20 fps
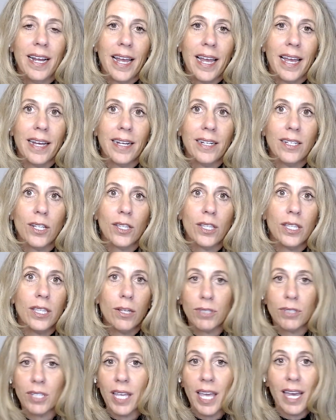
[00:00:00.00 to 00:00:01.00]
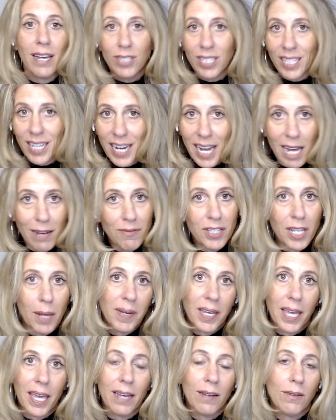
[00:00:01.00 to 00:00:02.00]
and those accounts can have sub
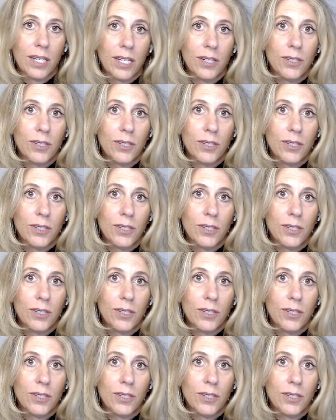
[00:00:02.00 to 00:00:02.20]
accounts